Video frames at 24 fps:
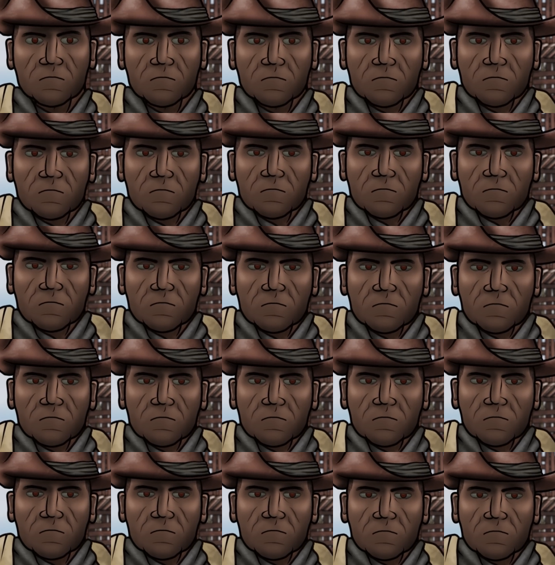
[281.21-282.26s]
I promise.
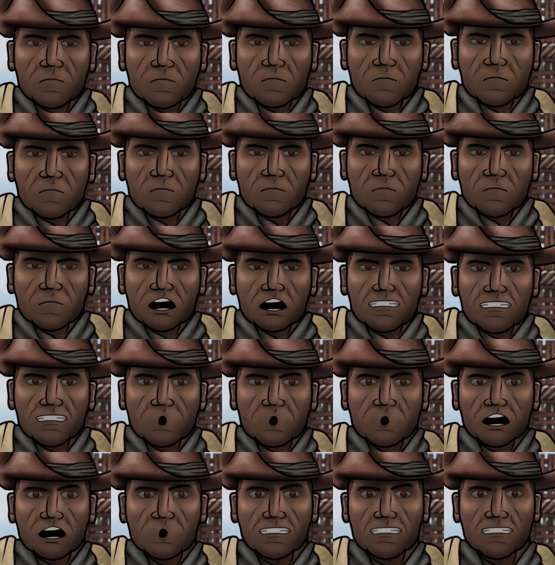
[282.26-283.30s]
I
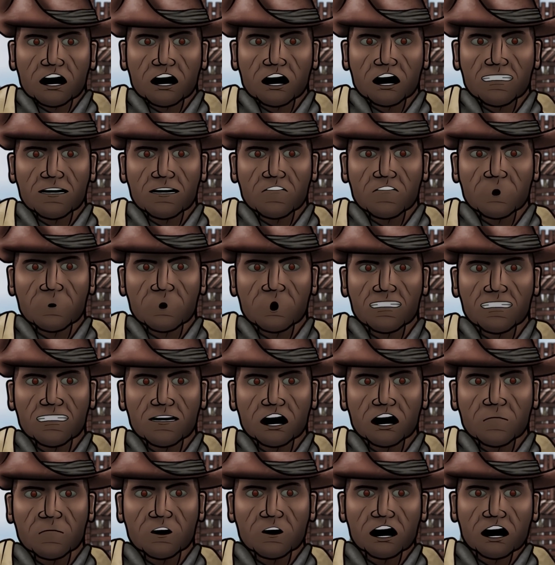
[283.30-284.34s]
swear to God, if you don't get
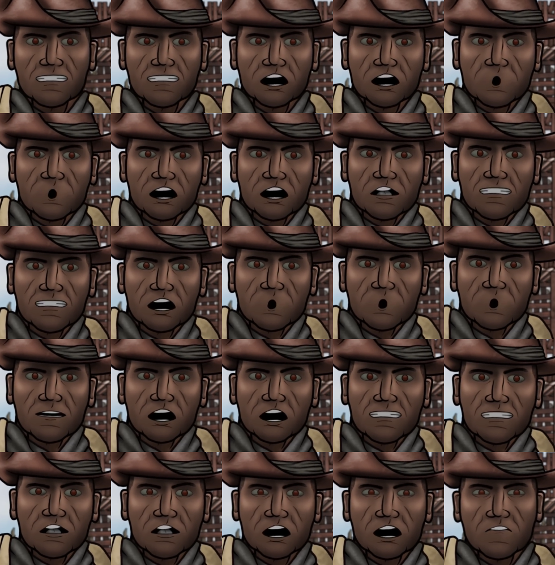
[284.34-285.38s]
up right now, I'll tell you
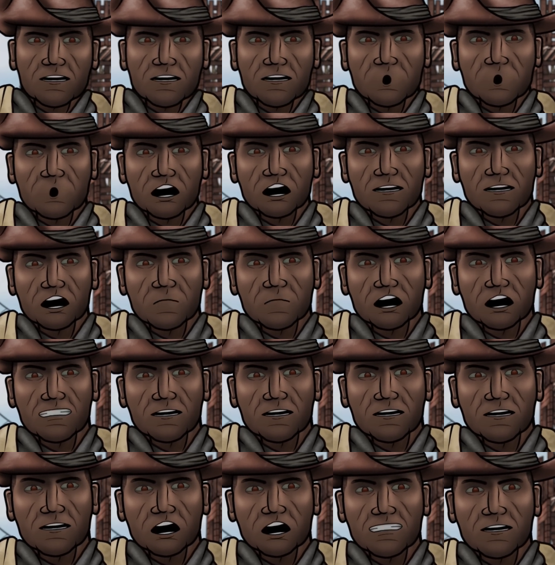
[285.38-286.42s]
how in love with you I am
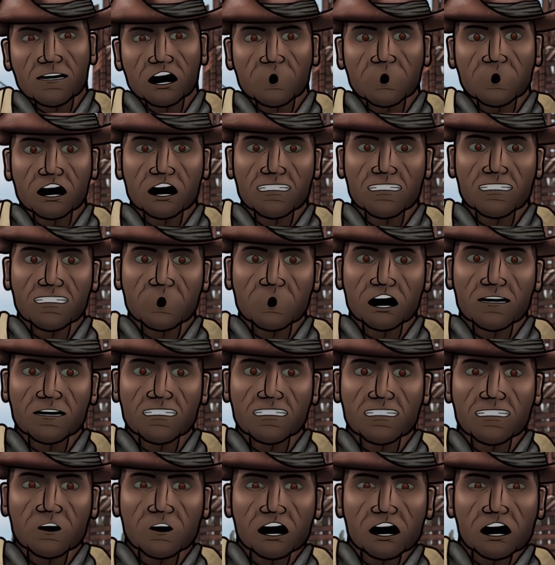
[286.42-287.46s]
again, and how I just want to
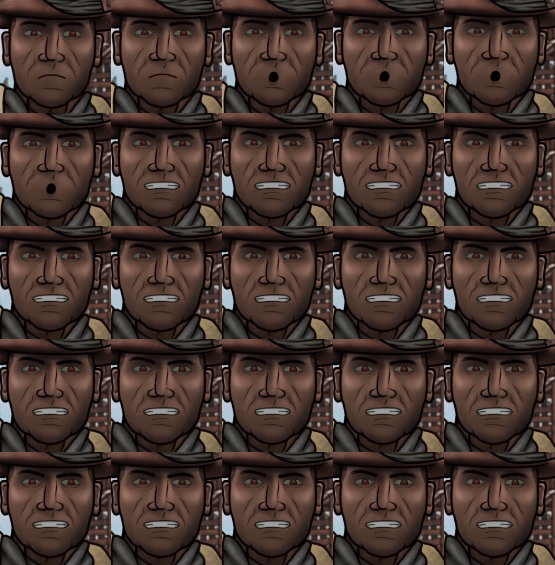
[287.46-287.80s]
strap you